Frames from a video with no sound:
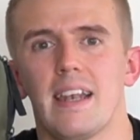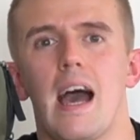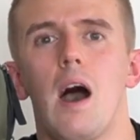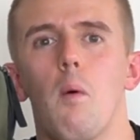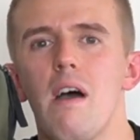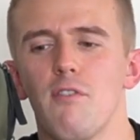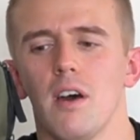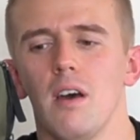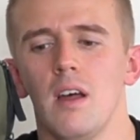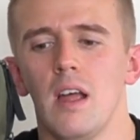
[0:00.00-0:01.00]

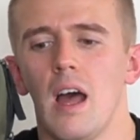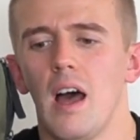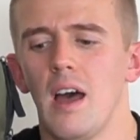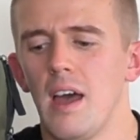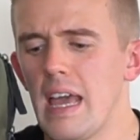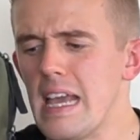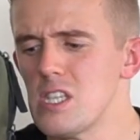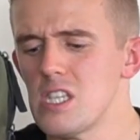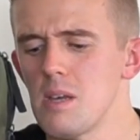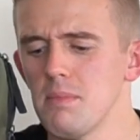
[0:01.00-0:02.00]
However,
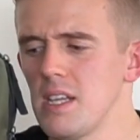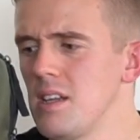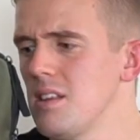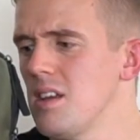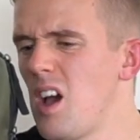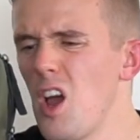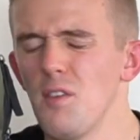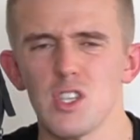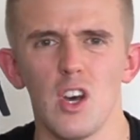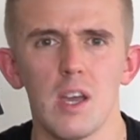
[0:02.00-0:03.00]
it's something that
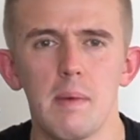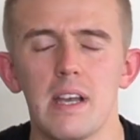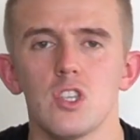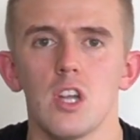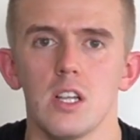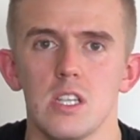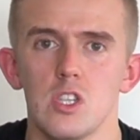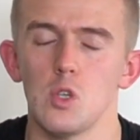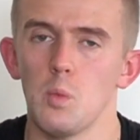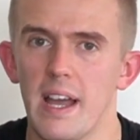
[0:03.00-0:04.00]
over time has started
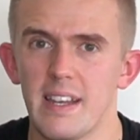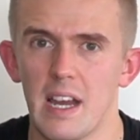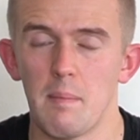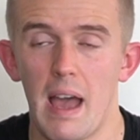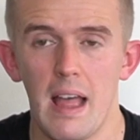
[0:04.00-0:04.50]
to wear down.